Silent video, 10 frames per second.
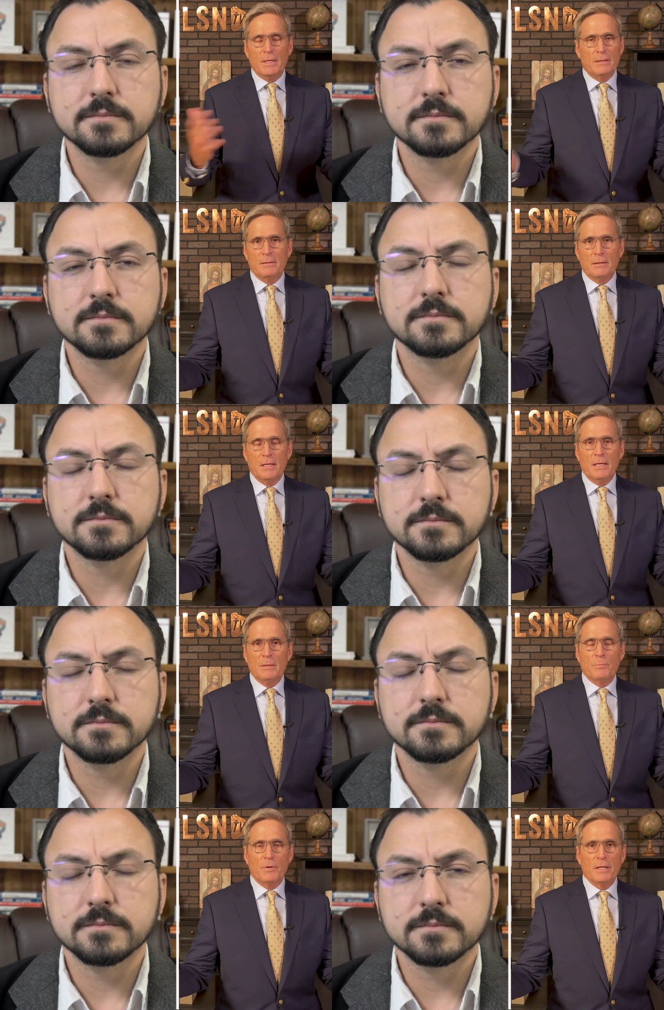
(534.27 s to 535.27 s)
Speaker 1: and
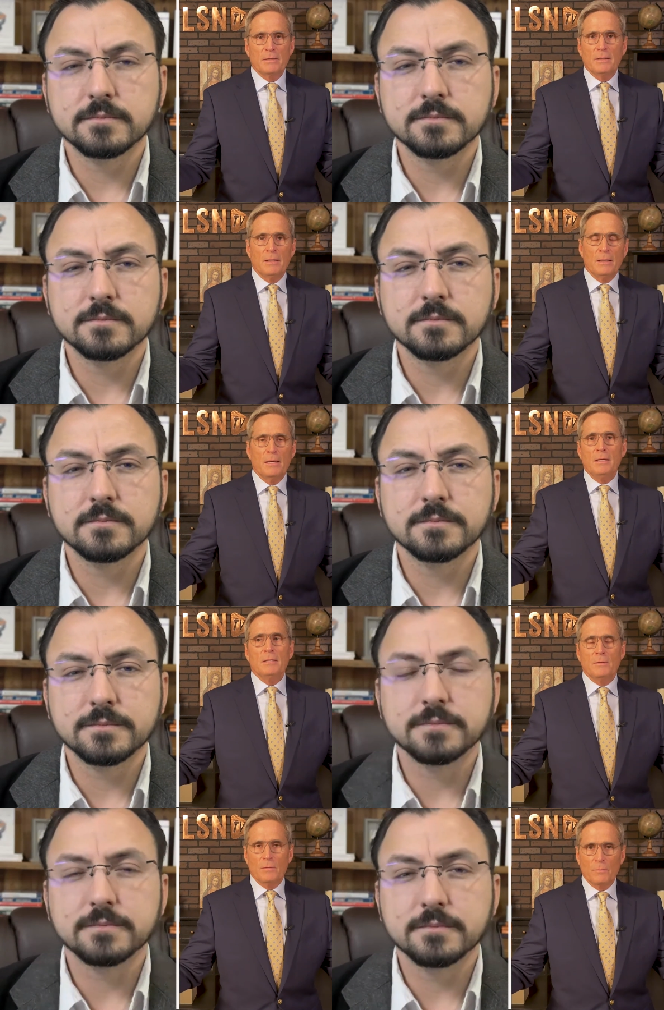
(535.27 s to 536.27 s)
getting pregnant
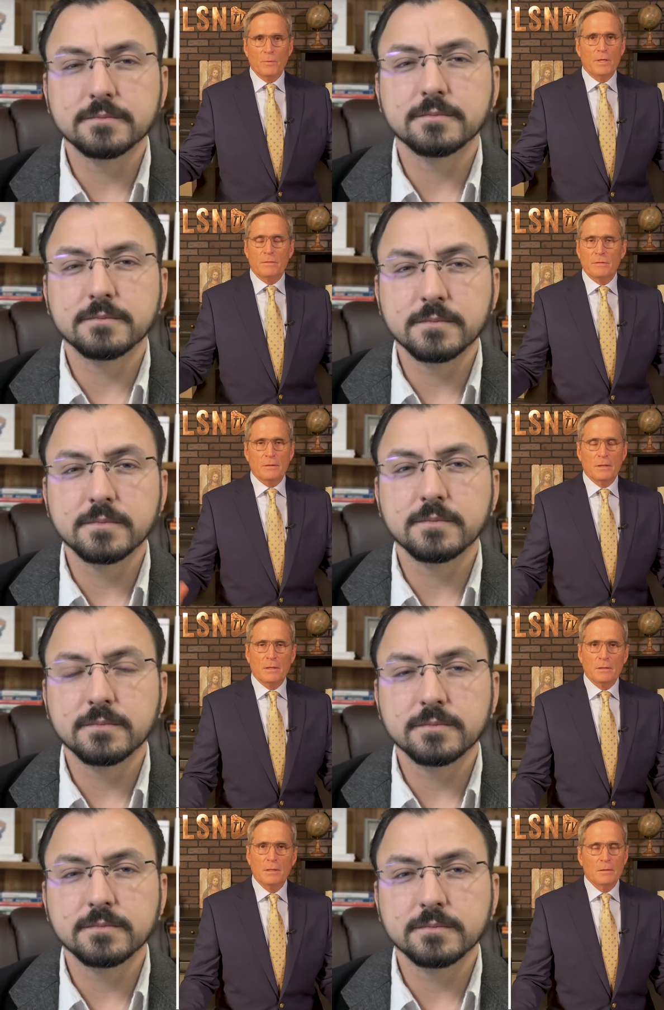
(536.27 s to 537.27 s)
again with
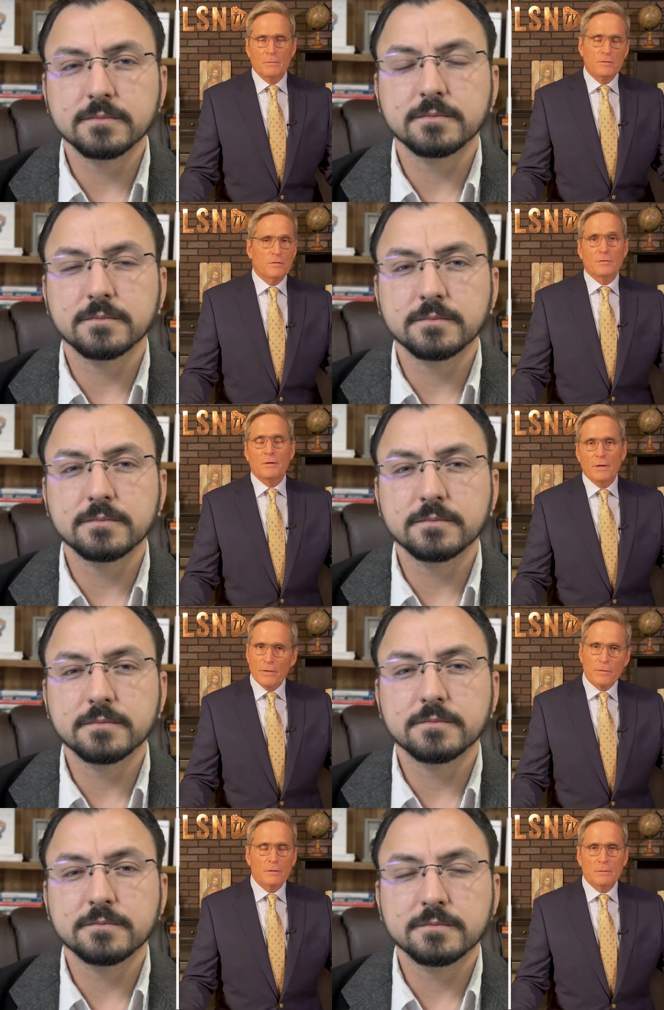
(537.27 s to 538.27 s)
uh, with just
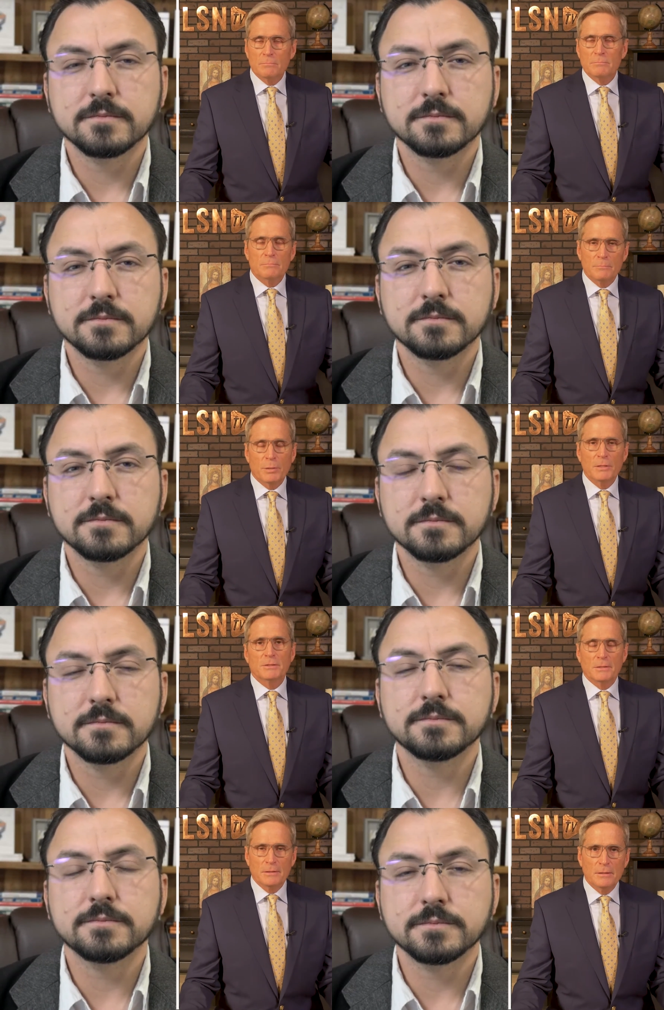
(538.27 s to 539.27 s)
another
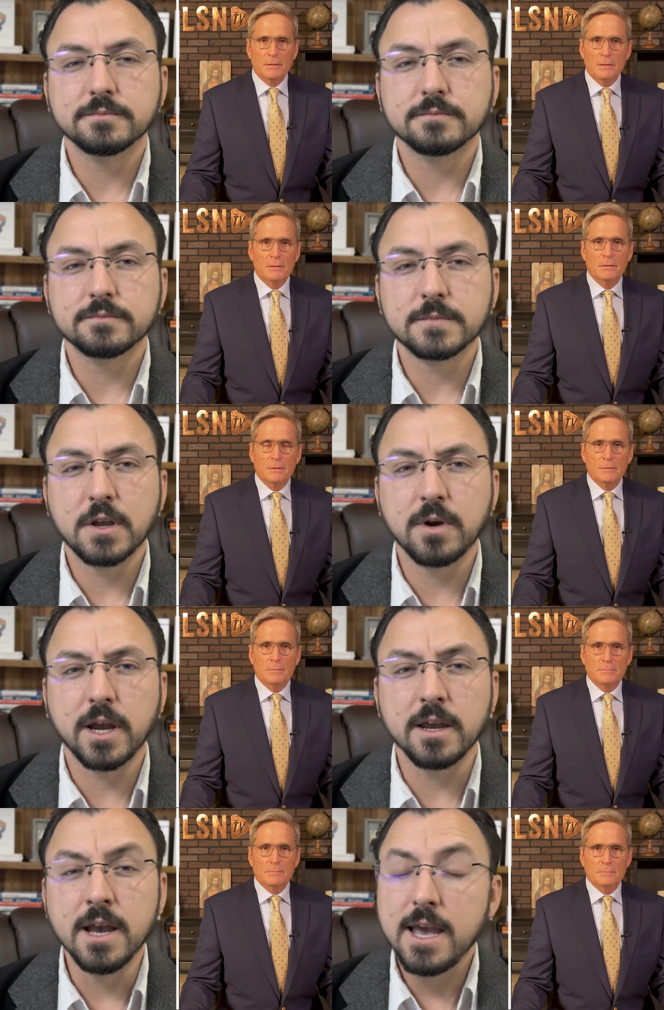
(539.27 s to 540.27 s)
person.
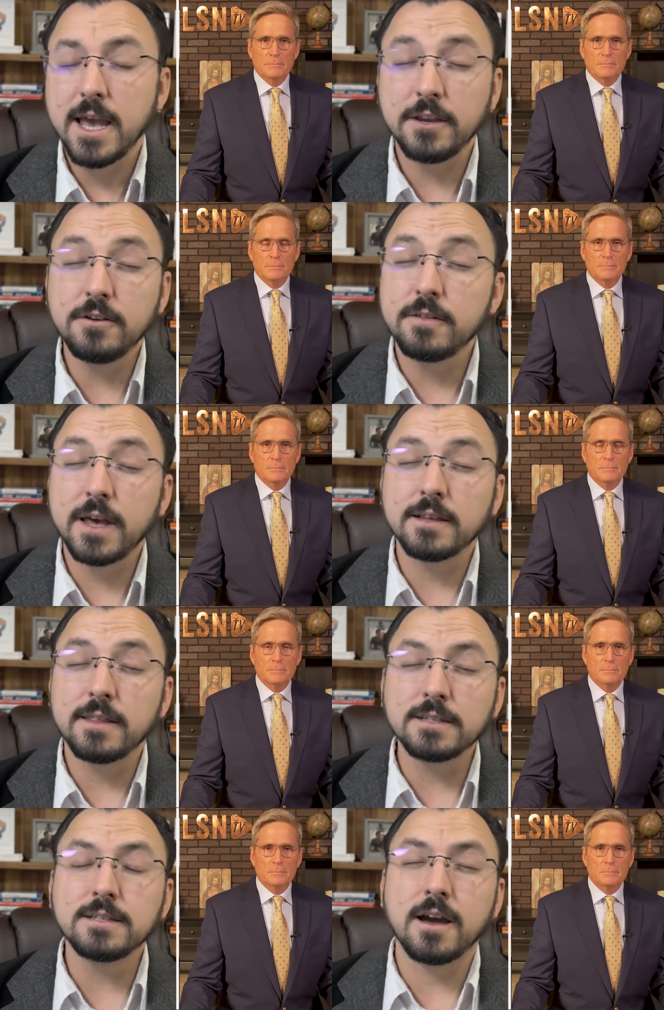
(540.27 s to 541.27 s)
Speaker 2: And you know that that's a
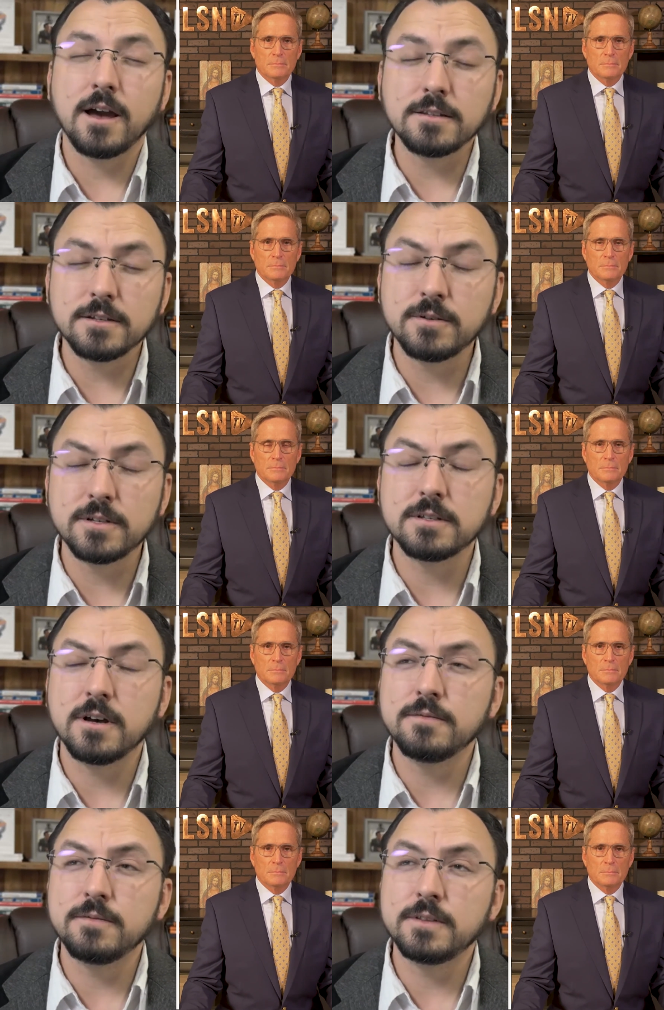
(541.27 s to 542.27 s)
consequence of
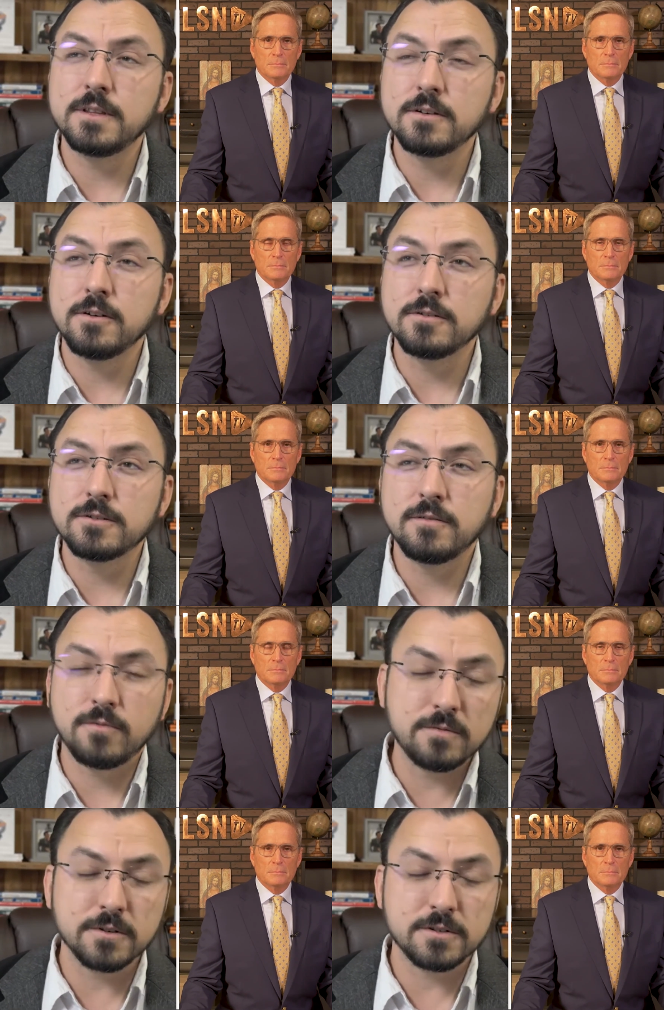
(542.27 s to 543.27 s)
the culture of Roe
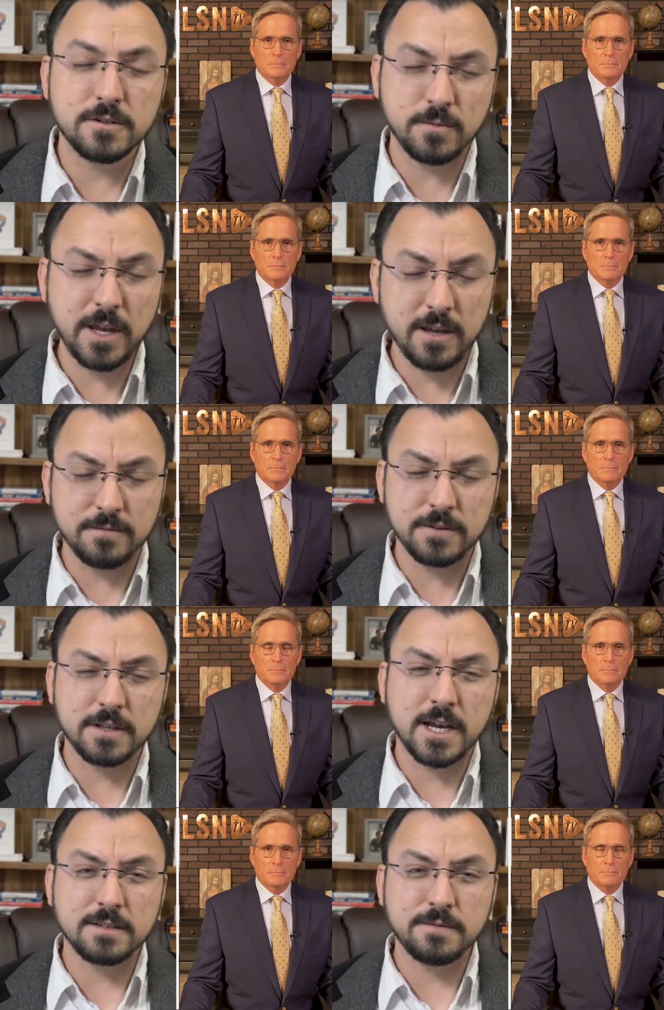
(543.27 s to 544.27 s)
versus Wade for the last 50